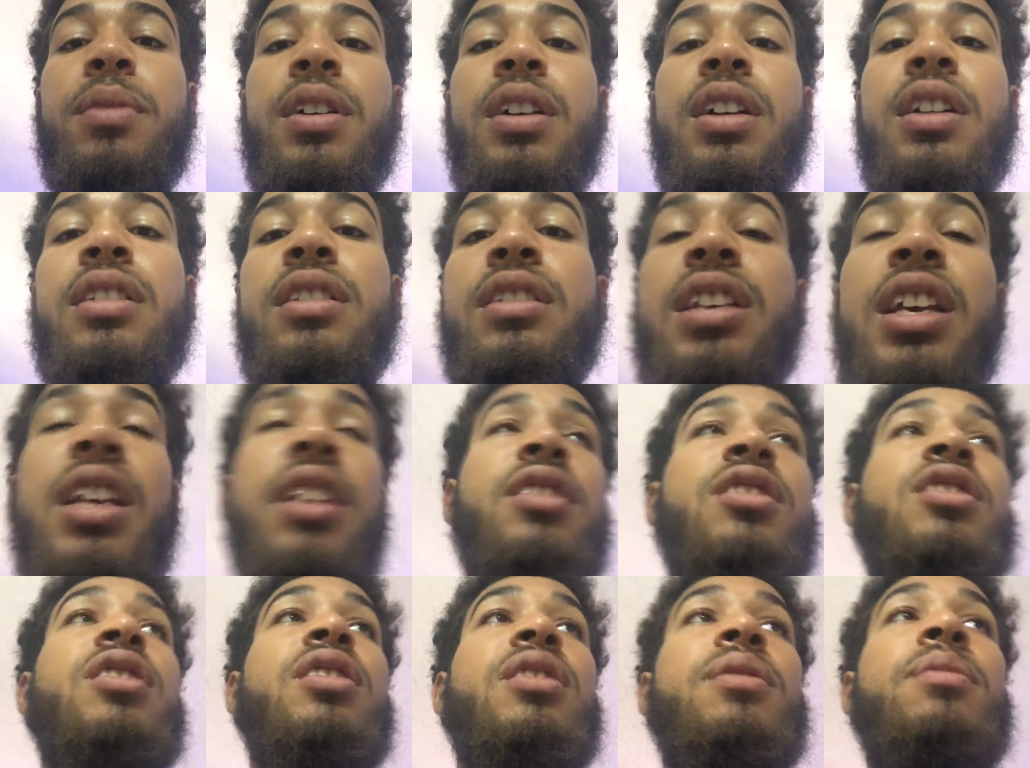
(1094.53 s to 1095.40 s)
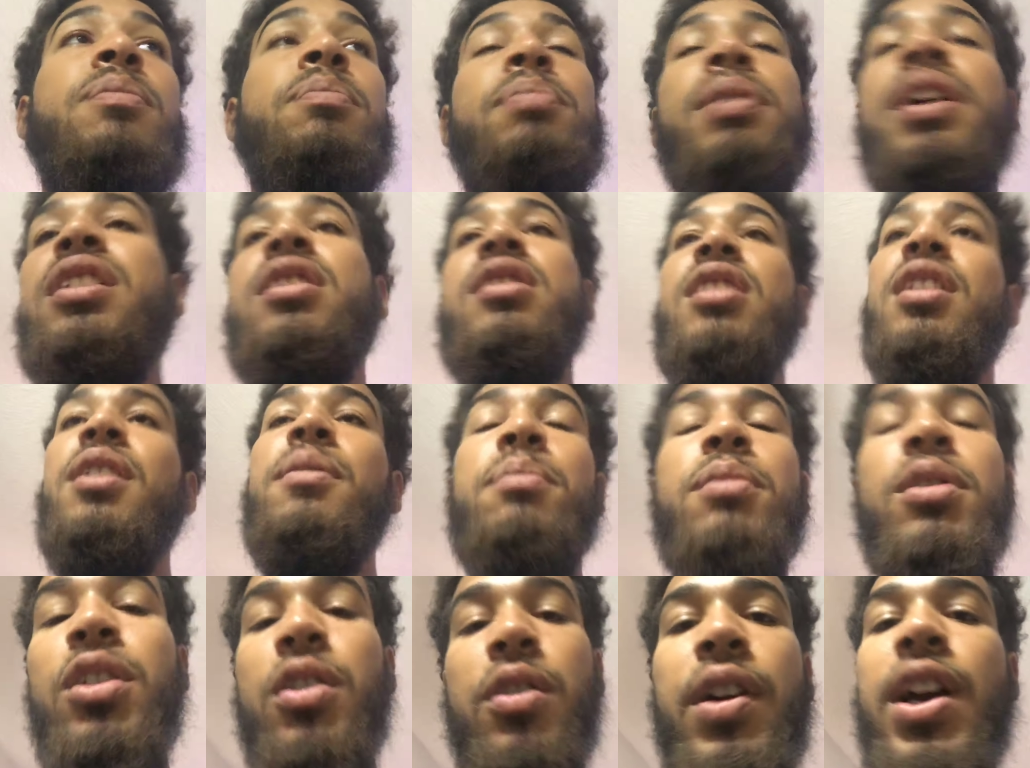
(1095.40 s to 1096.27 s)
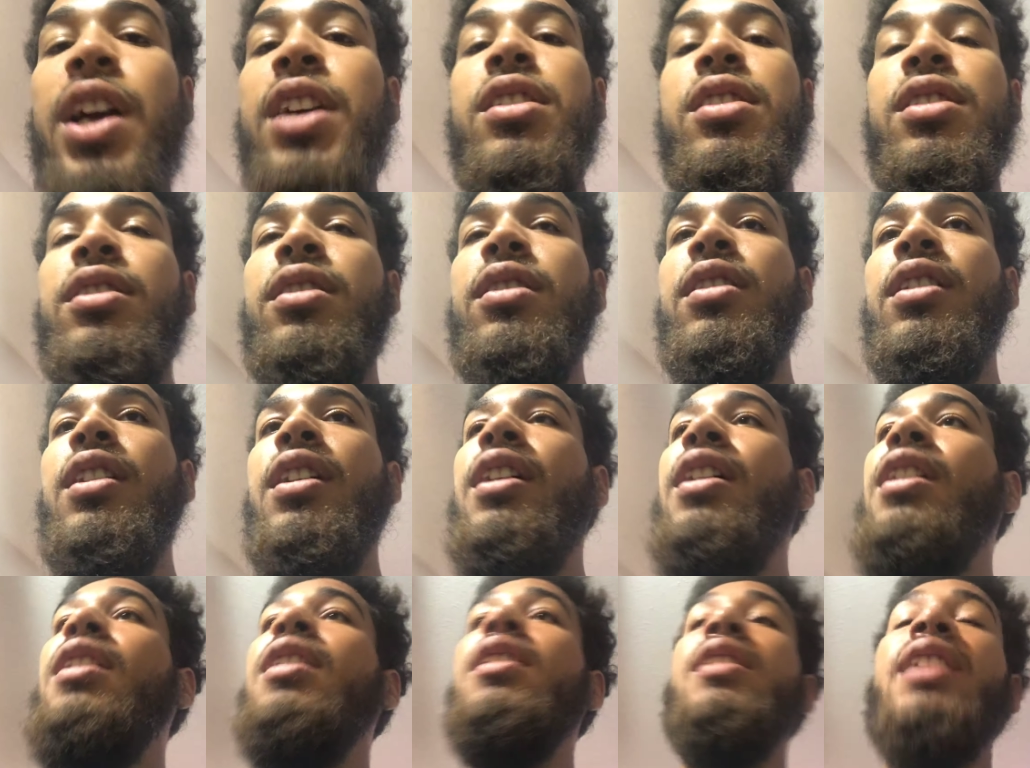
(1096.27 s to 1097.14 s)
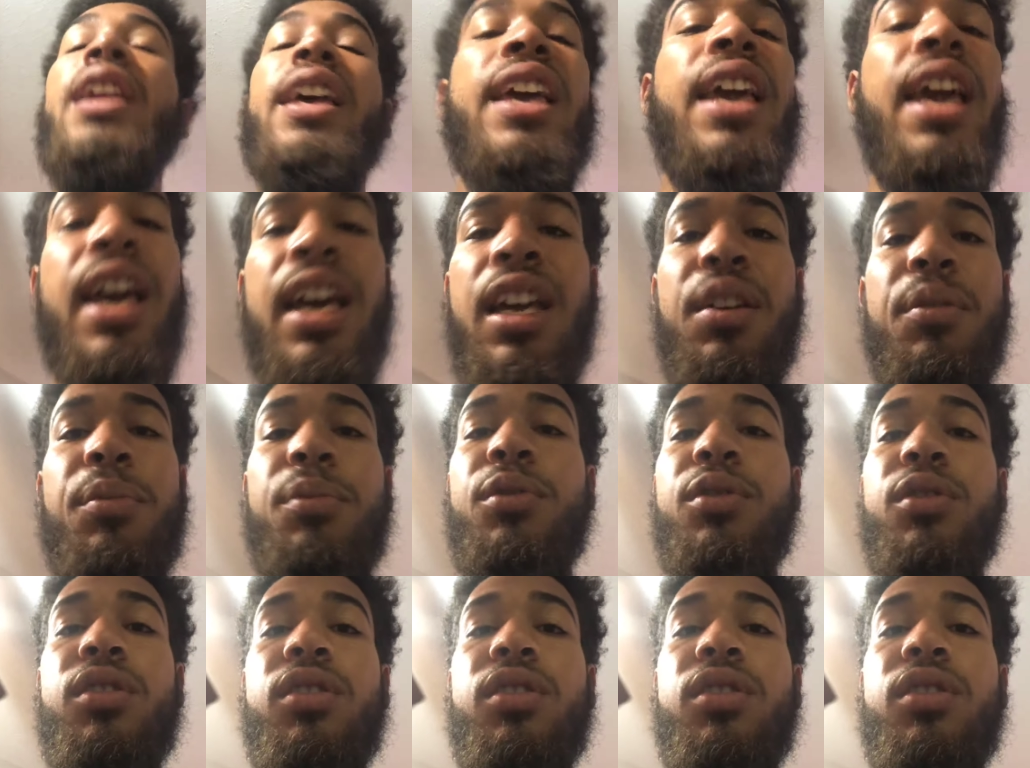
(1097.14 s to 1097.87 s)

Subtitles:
attention, pent up aggression, like animals,